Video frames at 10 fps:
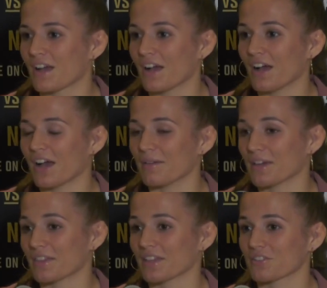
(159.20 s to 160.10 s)
I mean,
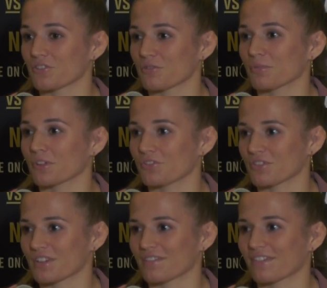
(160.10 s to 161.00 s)
I think it's a super
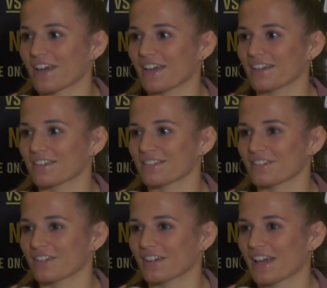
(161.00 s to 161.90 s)
interesting fight,
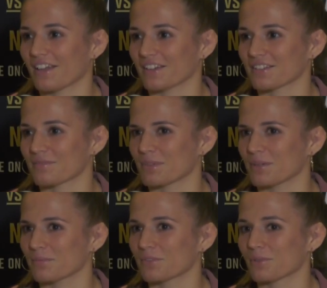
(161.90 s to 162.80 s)
considering Alex beat
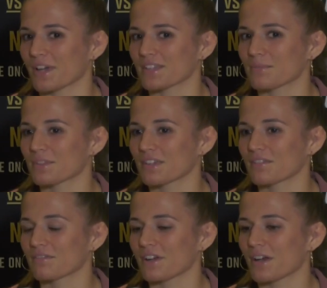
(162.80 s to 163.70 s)
him twice, I believe,
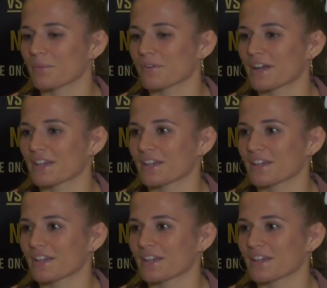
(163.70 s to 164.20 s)
already.